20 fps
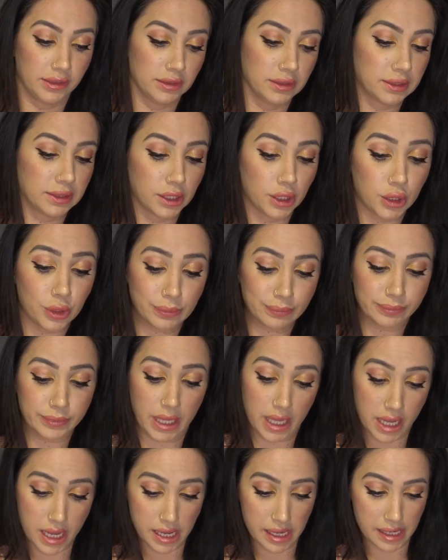So,
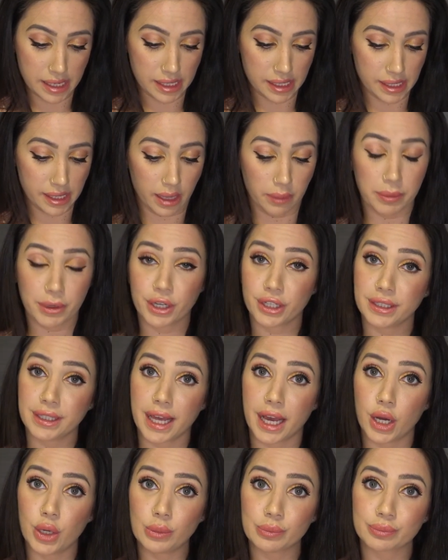hello girl
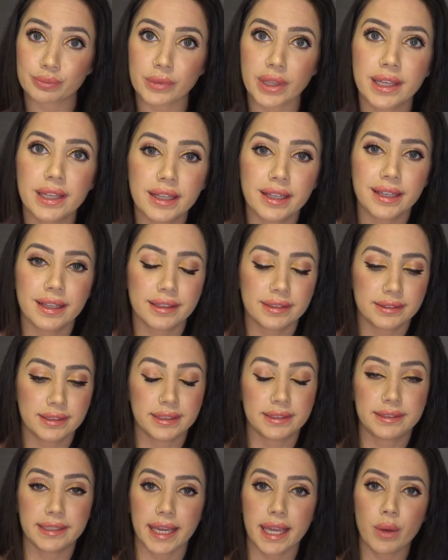out.
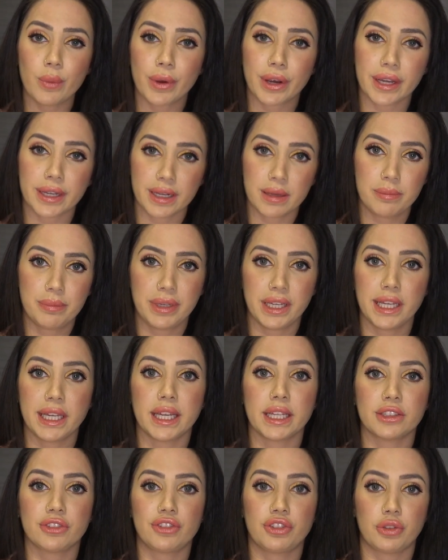Today we're gonna
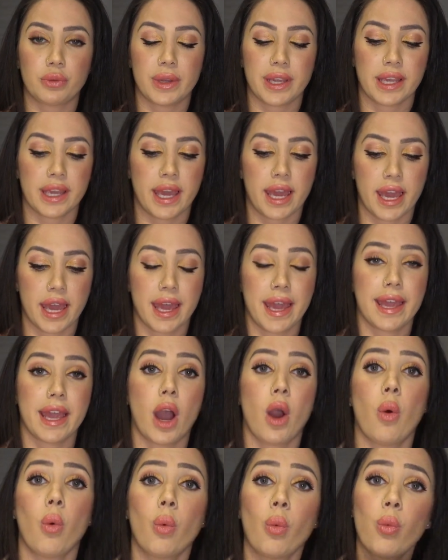be doing
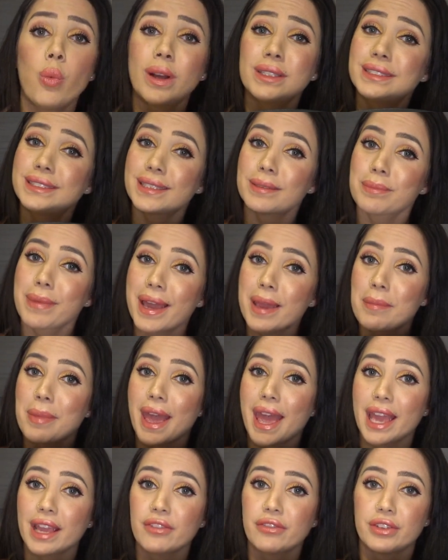a what's in my
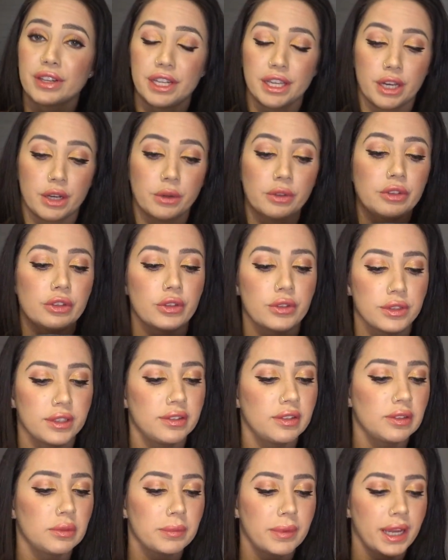bag video. So
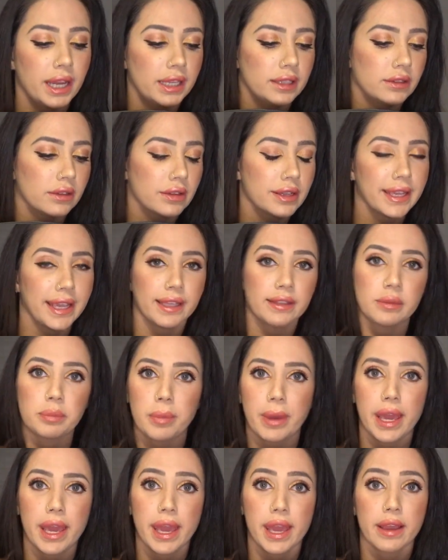this is my little guest
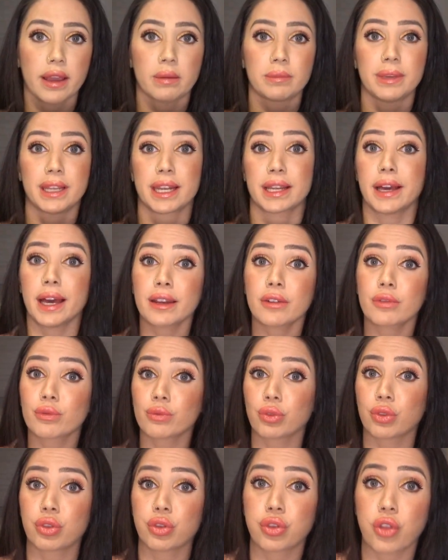bag. I mean, I got a
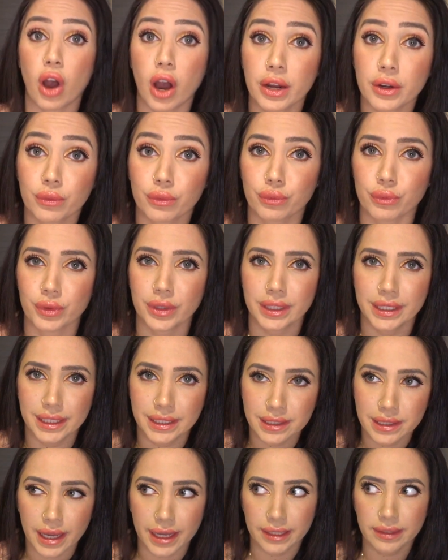lot of really
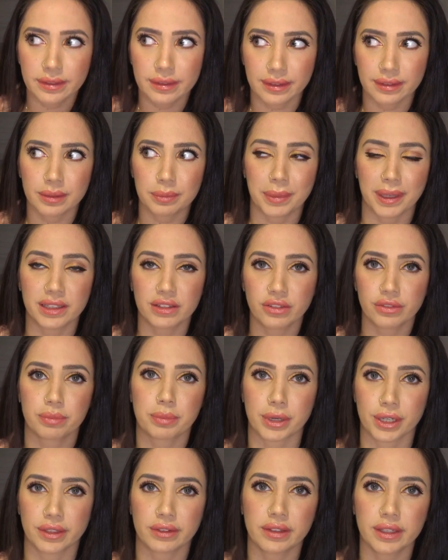nice expensive
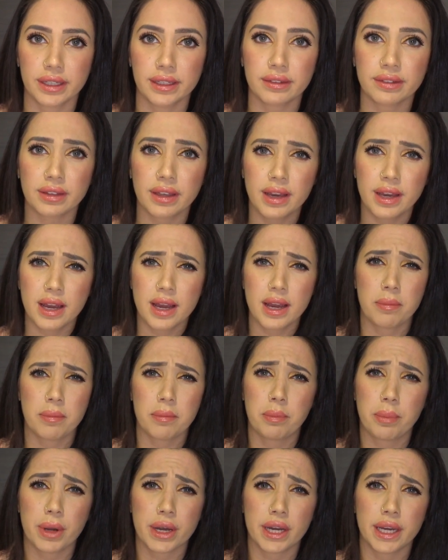purses,
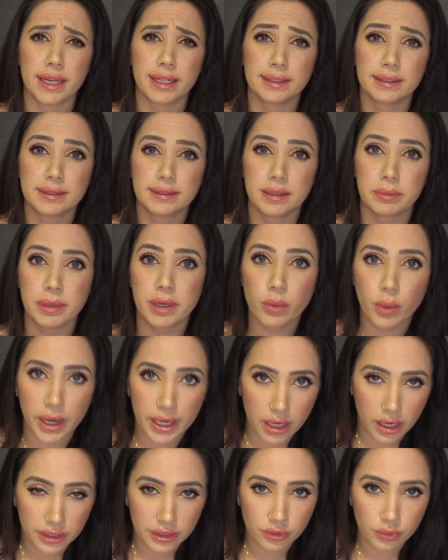but to be
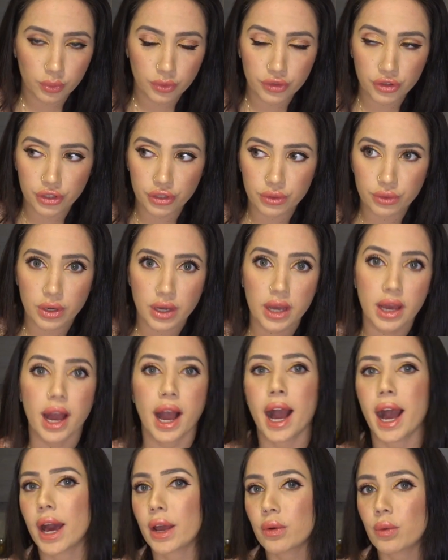quite honest with you,
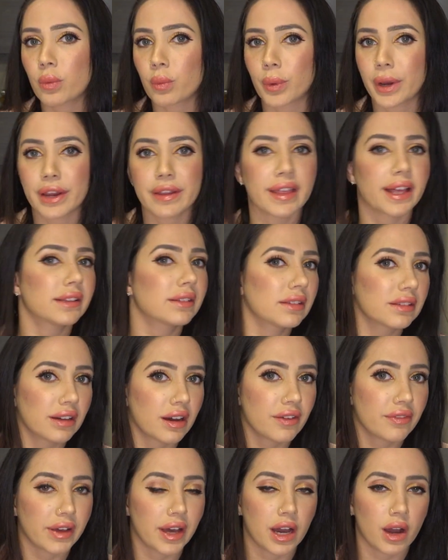I don't wear that
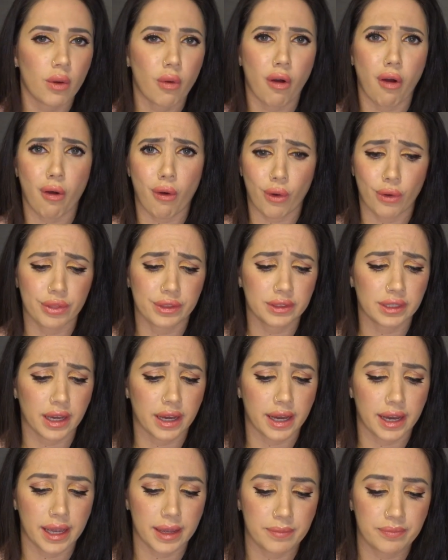stuff out all the
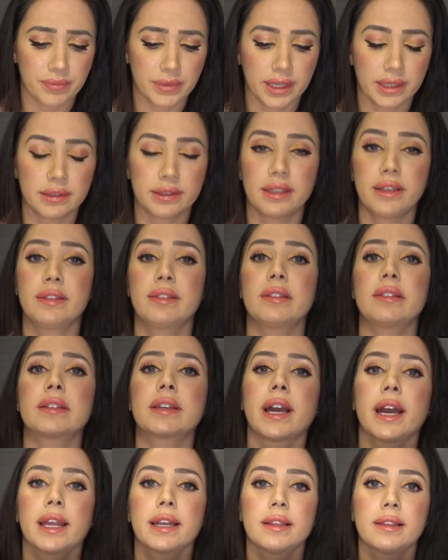time. This is
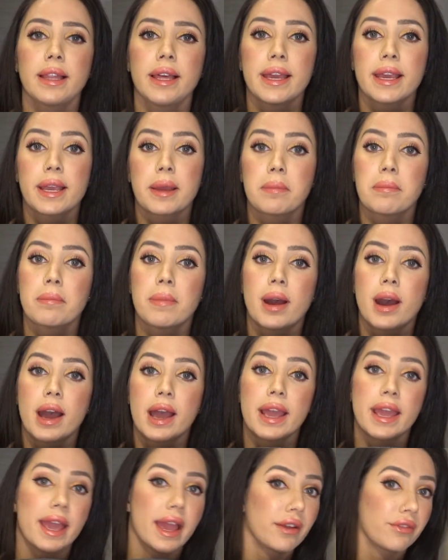kind of like
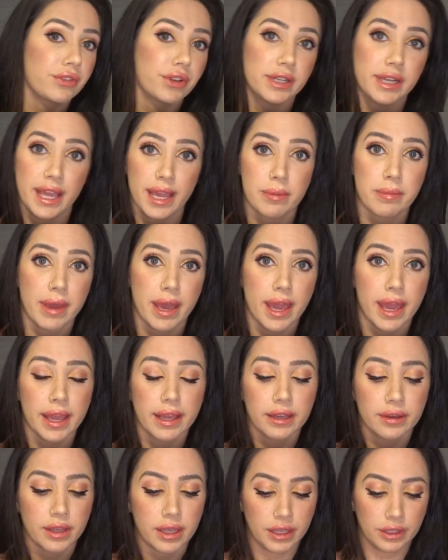my everyday
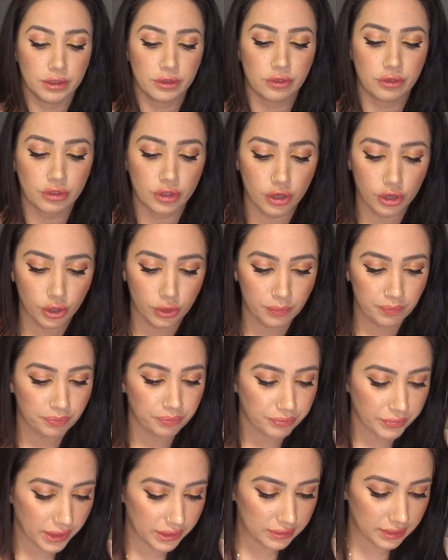bag. So
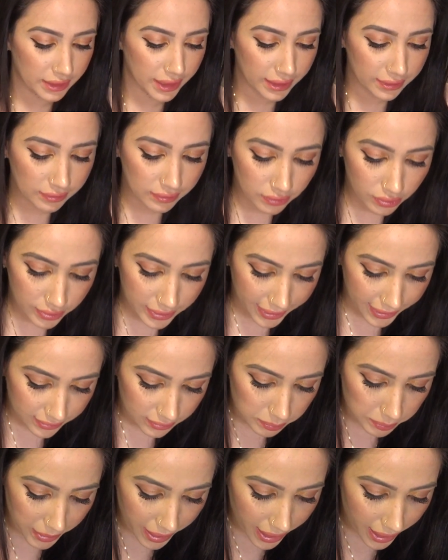it's a nice little
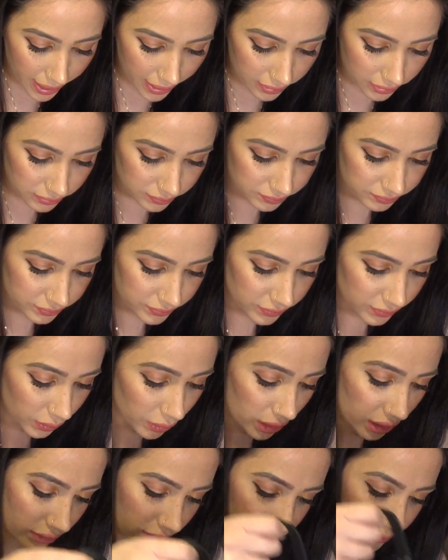guest bag.
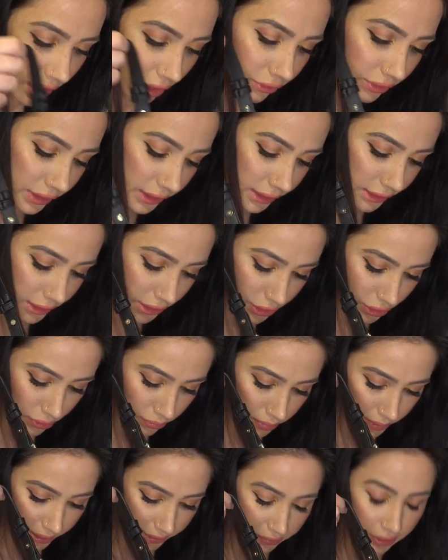Well, not really little,
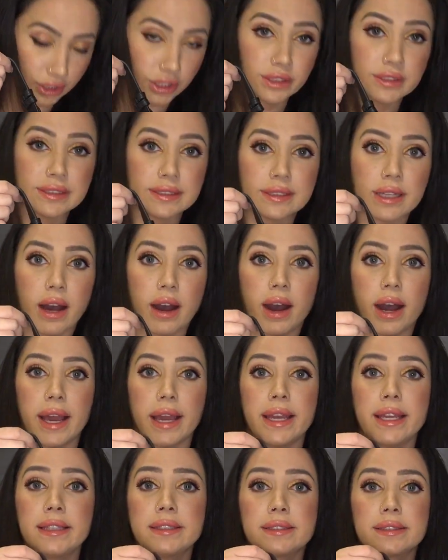but it's a good
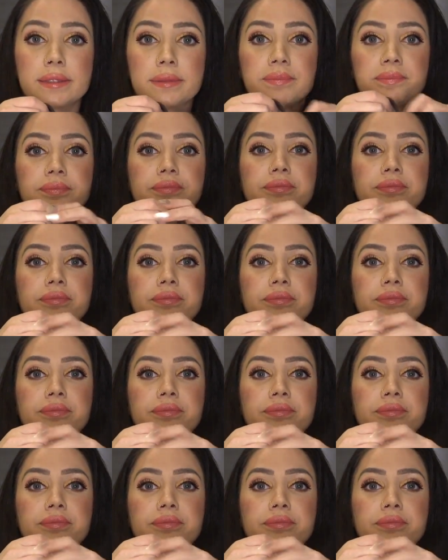size.